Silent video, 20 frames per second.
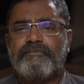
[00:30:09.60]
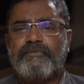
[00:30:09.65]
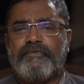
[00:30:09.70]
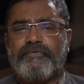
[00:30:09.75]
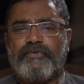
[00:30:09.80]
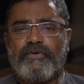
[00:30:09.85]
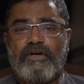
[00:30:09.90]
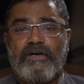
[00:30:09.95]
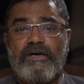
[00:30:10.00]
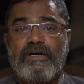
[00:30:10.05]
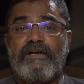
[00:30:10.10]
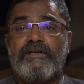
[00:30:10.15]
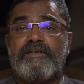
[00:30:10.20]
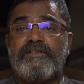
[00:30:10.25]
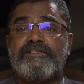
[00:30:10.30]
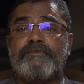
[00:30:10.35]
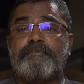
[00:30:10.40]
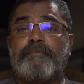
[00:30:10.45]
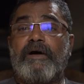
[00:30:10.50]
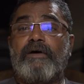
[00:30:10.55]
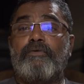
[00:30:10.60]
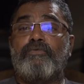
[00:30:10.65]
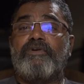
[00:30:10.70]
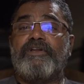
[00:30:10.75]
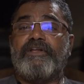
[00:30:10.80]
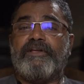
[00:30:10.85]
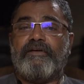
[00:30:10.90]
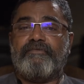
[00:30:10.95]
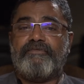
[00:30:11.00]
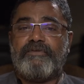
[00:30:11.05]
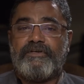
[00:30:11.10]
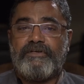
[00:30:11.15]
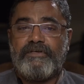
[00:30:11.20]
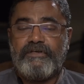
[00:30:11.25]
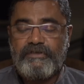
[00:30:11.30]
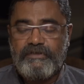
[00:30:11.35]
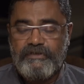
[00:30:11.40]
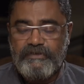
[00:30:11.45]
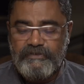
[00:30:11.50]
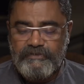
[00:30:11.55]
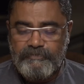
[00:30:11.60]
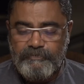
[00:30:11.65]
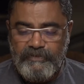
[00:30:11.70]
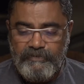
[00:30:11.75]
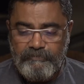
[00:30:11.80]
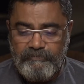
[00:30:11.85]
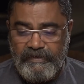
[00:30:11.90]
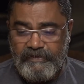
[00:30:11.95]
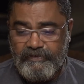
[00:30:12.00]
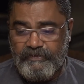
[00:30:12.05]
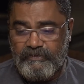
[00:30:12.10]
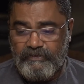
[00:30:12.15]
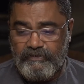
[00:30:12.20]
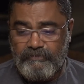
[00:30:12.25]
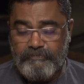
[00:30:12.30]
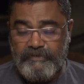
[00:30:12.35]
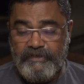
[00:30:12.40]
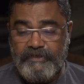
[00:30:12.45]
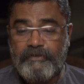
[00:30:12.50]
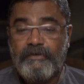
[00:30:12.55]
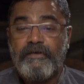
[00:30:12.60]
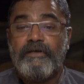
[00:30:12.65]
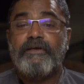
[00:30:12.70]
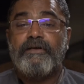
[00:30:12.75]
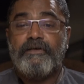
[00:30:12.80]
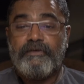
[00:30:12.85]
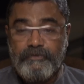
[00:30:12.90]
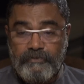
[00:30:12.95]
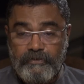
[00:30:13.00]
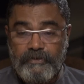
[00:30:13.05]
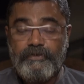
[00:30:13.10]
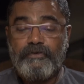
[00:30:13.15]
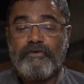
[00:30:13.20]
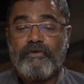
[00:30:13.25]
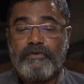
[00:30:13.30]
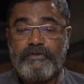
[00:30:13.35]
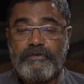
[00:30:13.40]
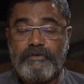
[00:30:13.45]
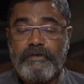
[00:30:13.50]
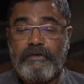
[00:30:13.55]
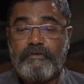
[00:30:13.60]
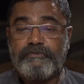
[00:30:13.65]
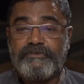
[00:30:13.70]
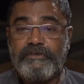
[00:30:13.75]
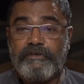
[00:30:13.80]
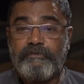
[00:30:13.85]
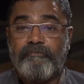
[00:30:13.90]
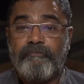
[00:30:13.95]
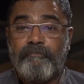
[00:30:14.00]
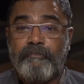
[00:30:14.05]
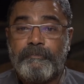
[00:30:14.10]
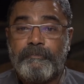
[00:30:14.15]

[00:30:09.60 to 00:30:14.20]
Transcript: If your heart is pounding after 30 years being married in the bed, you got a doctor now, sir.